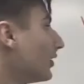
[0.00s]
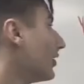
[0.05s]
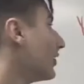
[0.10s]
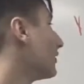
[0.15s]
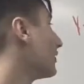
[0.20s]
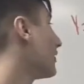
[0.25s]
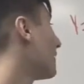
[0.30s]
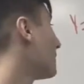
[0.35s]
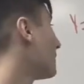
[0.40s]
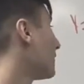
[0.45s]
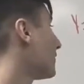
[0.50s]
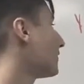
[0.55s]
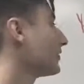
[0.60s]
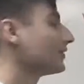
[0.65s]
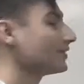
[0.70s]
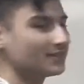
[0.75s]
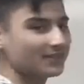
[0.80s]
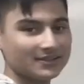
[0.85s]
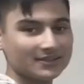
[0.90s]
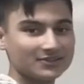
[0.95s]
go. Alright, now we're on
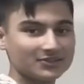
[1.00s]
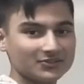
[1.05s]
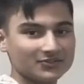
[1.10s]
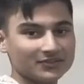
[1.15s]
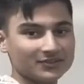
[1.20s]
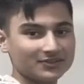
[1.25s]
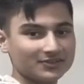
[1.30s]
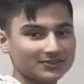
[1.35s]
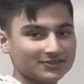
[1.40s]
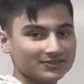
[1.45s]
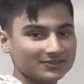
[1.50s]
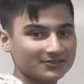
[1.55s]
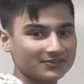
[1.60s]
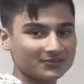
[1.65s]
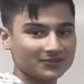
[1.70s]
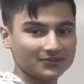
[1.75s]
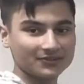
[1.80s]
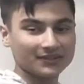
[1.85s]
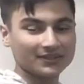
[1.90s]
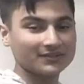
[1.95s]
the tangent functions
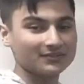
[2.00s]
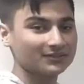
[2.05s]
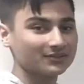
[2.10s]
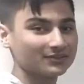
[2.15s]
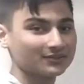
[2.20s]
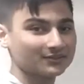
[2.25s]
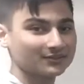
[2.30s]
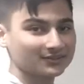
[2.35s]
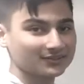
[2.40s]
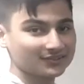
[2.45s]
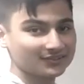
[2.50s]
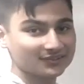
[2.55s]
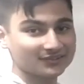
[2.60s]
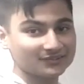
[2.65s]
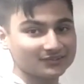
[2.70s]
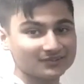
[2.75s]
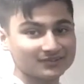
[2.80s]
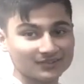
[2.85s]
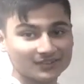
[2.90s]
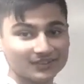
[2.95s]
for graphs. So
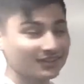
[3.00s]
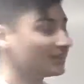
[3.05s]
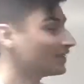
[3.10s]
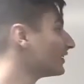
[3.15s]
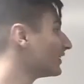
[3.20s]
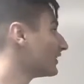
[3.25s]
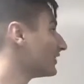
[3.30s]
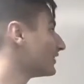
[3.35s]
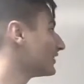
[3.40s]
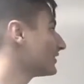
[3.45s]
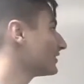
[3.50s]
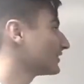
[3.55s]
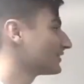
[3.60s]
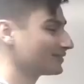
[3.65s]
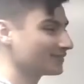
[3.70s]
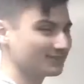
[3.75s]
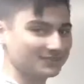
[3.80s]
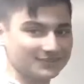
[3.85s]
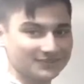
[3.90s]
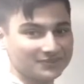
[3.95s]
this is
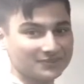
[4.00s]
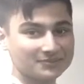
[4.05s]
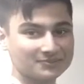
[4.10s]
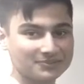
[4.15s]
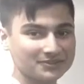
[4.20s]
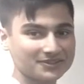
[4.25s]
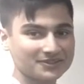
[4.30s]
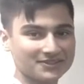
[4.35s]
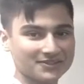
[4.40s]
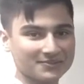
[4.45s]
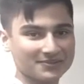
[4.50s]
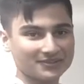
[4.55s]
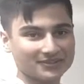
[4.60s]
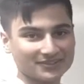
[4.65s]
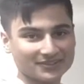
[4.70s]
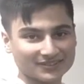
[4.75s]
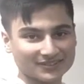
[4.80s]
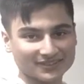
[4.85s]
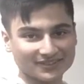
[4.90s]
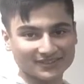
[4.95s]
still pretty similar
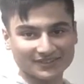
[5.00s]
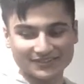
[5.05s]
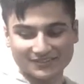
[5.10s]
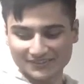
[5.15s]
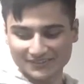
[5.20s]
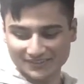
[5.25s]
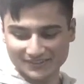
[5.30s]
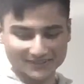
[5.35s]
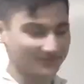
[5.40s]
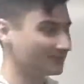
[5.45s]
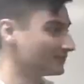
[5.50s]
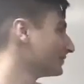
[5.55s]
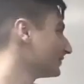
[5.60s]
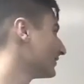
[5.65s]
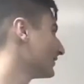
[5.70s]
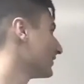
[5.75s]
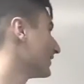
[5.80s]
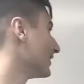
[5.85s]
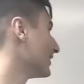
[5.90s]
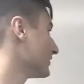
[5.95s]
to sine, cosine.
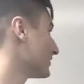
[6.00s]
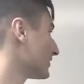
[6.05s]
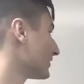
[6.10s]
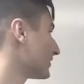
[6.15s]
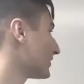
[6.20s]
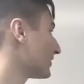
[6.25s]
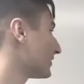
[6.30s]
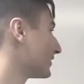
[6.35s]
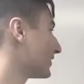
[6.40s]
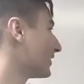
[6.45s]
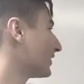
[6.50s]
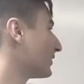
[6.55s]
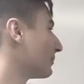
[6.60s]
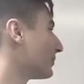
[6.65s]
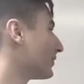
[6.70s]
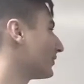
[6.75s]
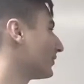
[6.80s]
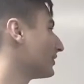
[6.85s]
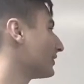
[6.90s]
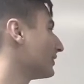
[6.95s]
It's just to get the
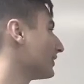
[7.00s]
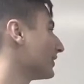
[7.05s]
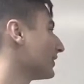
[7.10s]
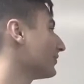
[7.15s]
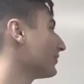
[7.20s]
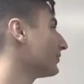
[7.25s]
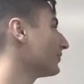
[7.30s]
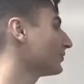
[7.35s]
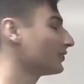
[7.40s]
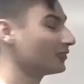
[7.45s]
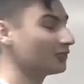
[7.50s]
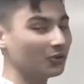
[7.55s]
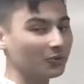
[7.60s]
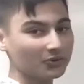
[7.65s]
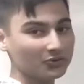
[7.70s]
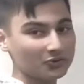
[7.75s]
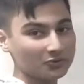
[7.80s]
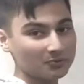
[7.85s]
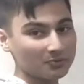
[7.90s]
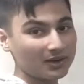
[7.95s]
period now, you
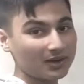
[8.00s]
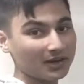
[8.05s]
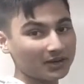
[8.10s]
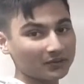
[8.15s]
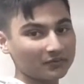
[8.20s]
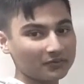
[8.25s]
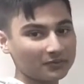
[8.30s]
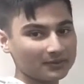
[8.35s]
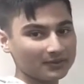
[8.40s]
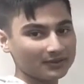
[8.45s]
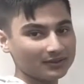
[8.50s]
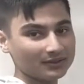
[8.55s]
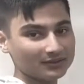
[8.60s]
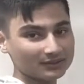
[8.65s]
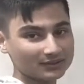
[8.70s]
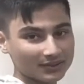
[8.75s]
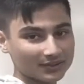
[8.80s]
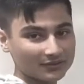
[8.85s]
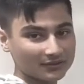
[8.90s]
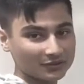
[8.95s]
only do pi over b
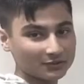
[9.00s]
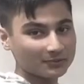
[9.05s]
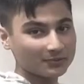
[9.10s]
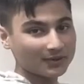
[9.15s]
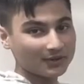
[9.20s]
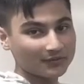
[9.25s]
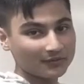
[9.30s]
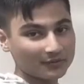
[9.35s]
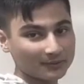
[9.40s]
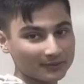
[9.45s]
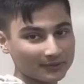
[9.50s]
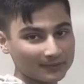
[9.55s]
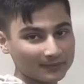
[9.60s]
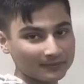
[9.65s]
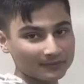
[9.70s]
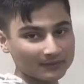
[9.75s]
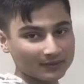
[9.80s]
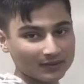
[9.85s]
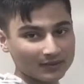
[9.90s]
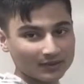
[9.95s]
instead of 2 pi over b.
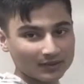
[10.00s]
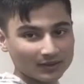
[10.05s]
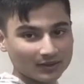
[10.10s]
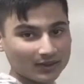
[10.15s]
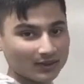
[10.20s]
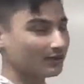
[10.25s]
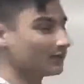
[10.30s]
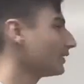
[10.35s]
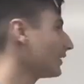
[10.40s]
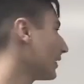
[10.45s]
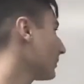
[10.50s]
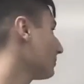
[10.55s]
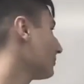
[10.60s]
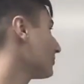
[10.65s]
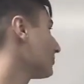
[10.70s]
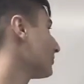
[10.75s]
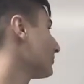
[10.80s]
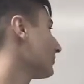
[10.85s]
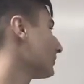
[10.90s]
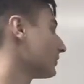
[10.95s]
And the
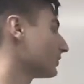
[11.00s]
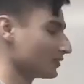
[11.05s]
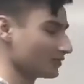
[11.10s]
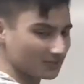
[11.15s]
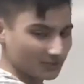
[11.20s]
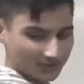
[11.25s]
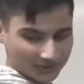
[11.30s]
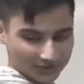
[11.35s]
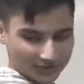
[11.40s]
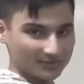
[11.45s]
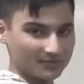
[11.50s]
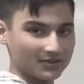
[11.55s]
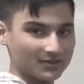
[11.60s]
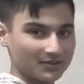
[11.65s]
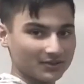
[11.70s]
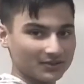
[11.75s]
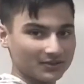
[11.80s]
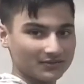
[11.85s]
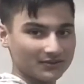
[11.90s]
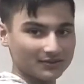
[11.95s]
amplitude is always going to be
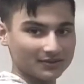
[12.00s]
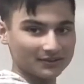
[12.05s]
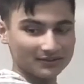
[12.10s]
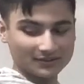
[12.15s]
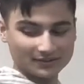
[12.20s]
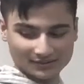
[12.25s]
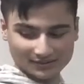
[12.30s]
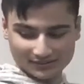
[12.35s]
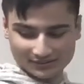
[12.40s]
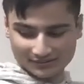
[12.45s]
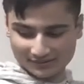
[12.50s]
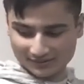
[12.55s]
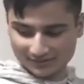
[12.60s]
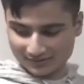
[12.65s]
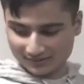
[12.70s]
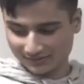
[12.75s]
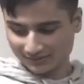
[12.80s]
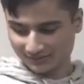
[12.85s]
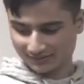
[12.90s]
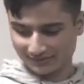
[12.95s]
undefined.
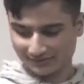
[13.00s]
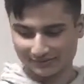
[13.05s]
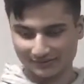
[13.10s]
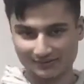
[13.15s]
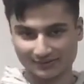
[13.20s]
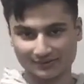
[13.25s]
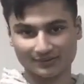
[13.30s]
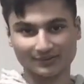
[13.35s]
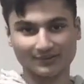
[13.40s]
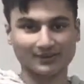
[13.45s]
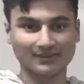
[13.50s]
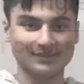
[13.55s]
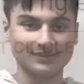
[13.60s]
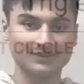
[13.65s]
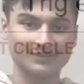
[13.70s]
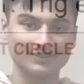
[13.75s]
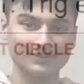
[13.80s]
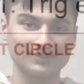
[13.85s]
And then